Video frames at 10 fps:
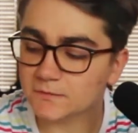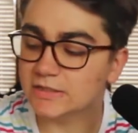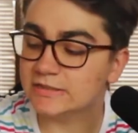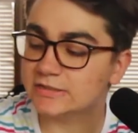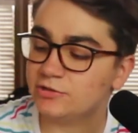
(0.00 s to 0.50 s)

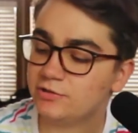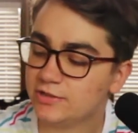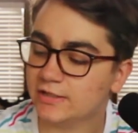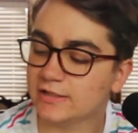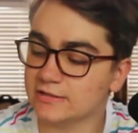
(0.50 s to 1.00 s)
it's
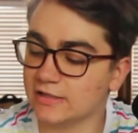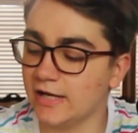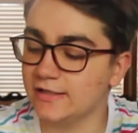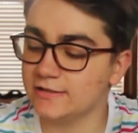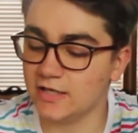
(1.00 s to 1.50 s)
interesting because it
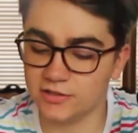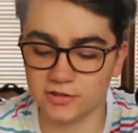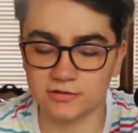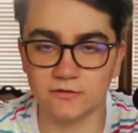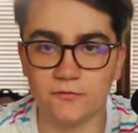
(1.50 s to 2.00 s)
kind of tastes
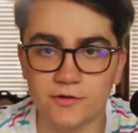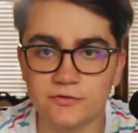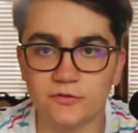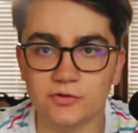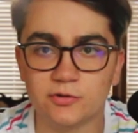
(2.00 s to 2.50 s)
like the
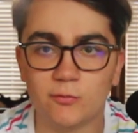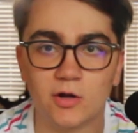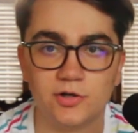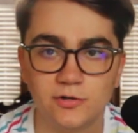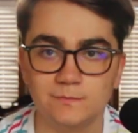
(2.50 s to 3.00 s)
fridge filtered
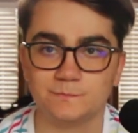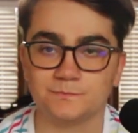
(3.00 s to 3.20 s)
water,